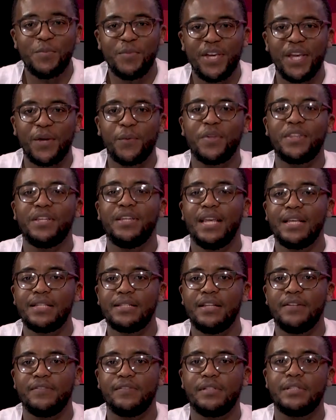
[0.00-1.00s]
big with Next
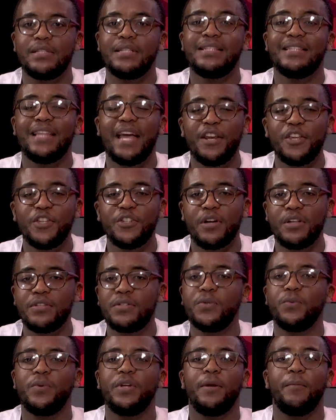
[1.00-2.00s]
Level. Stand a chance
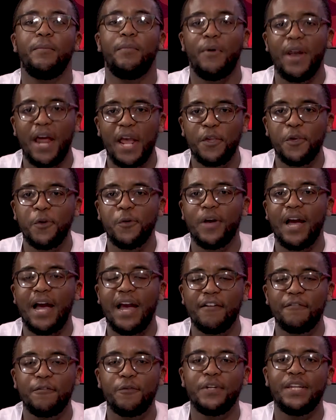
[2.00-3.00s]
to win a brand new
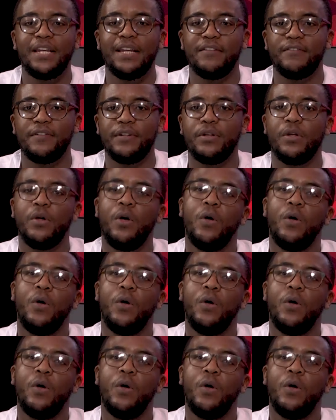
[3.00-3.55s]
iPhone 11.